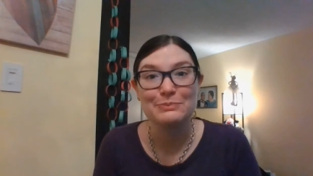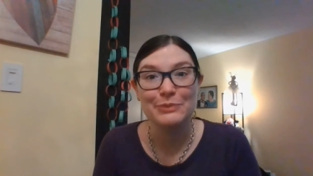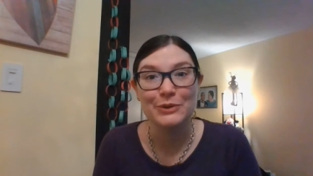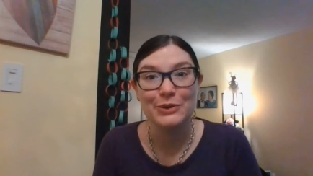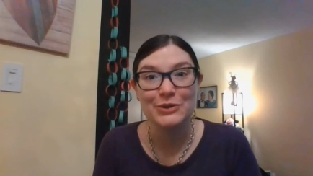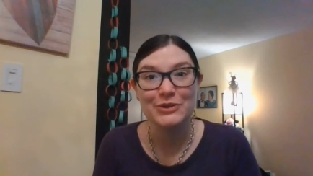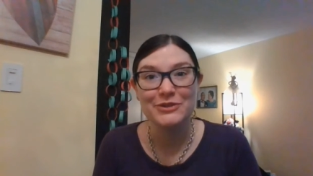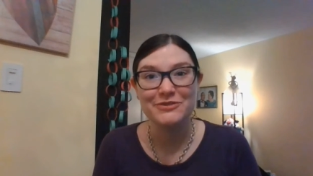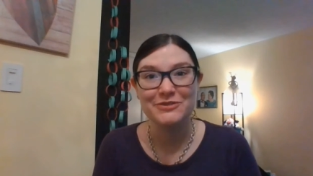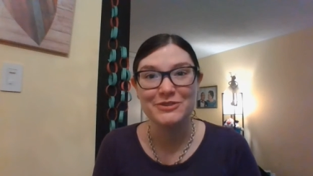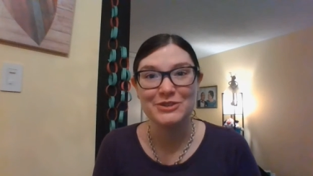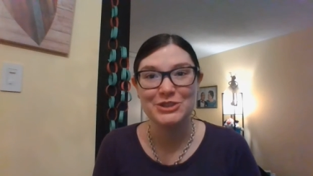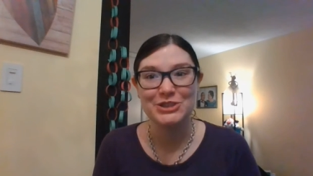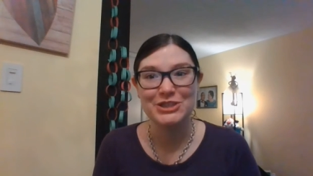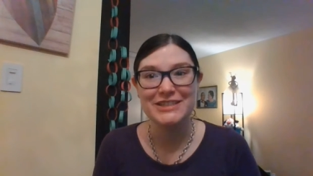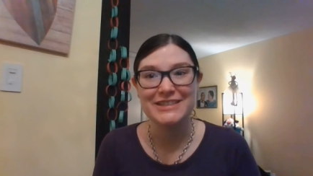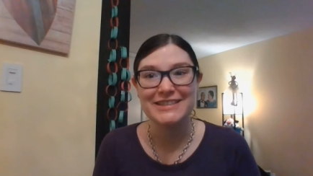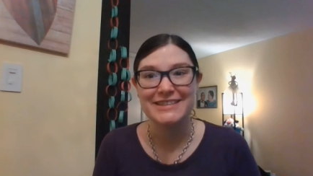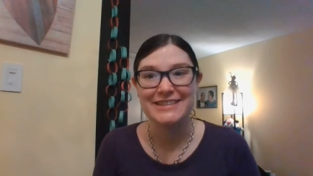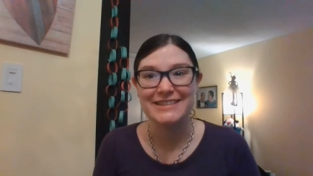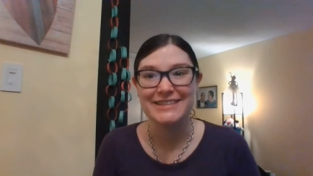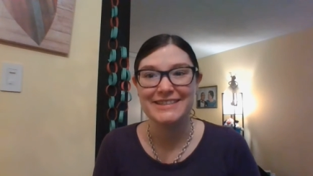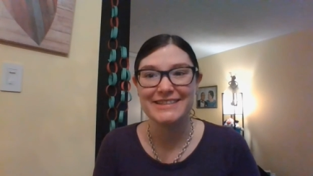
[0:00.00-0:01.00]
the birth of
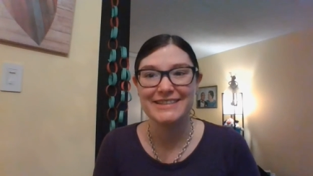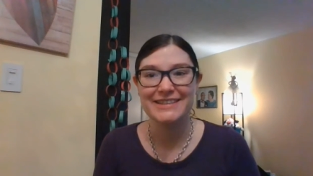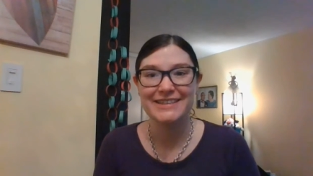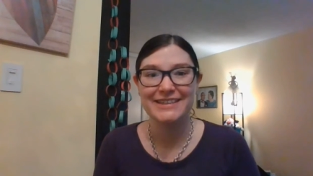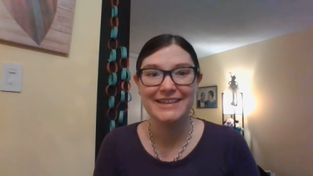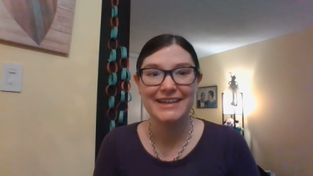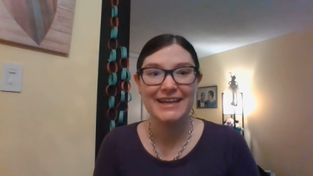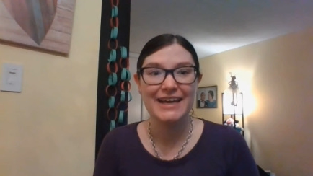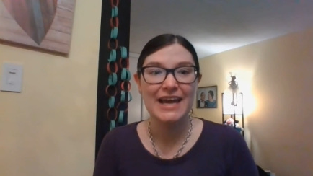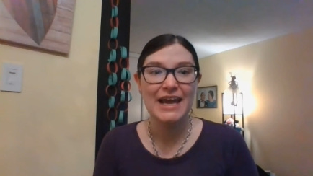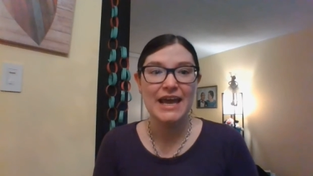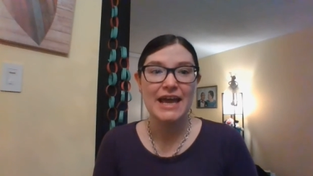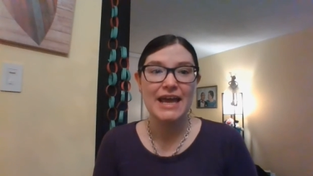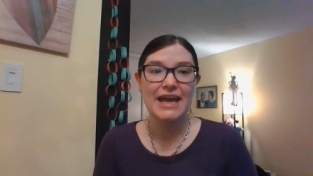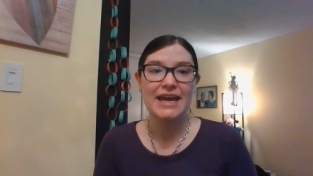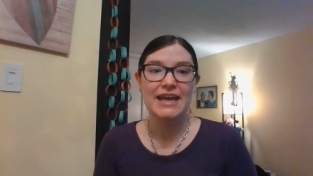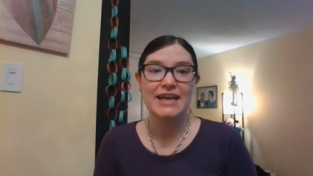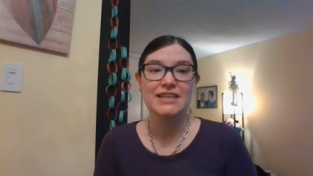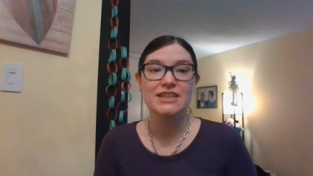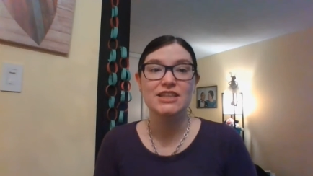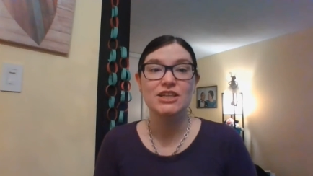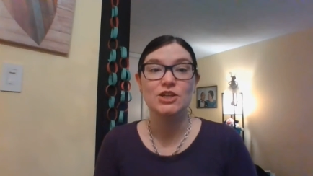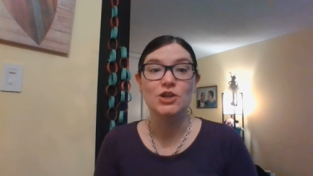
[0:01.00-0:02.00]
Jesus.
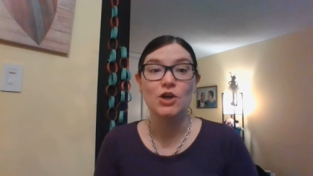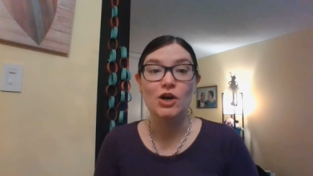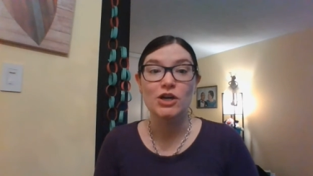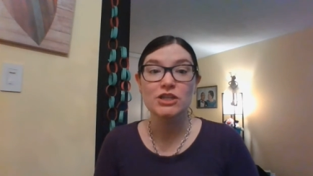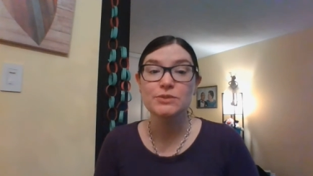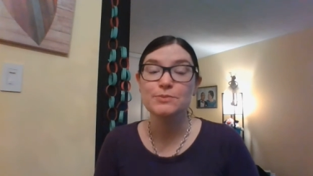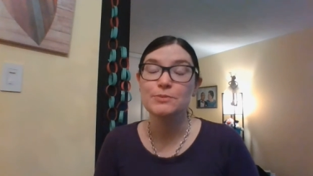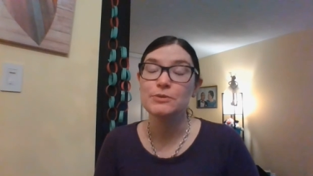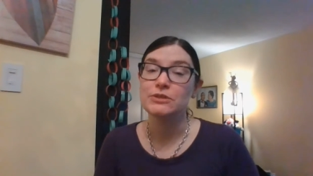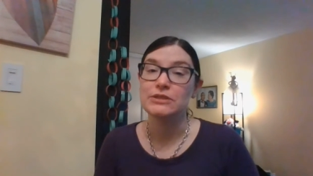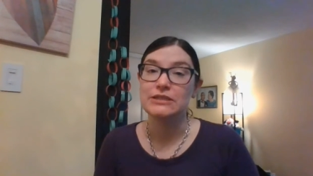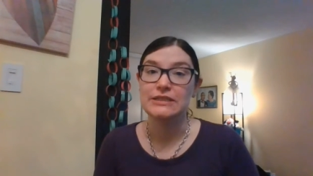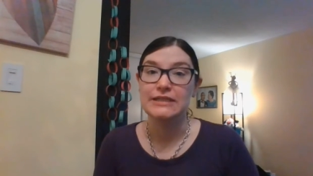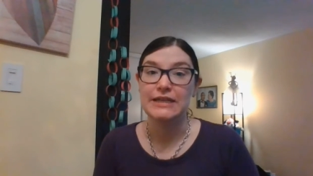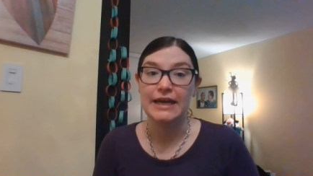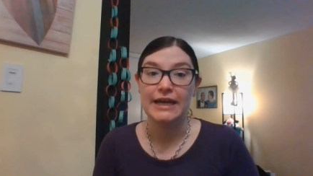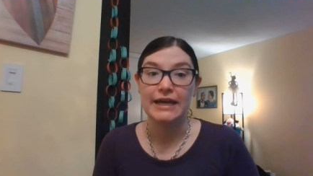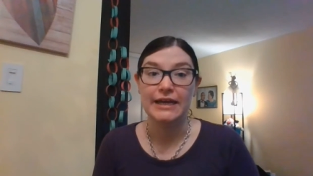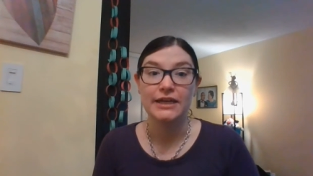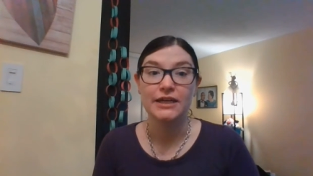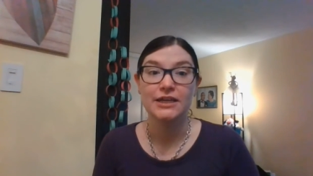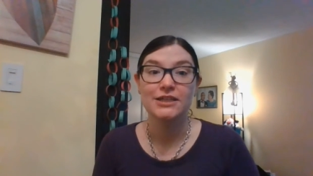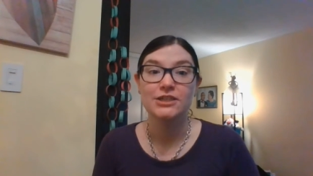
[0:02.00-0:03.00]
In the Gospel
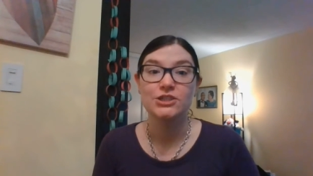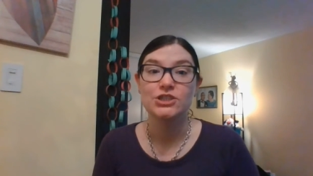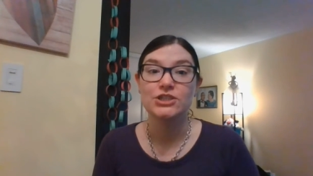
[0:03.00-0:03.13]
today,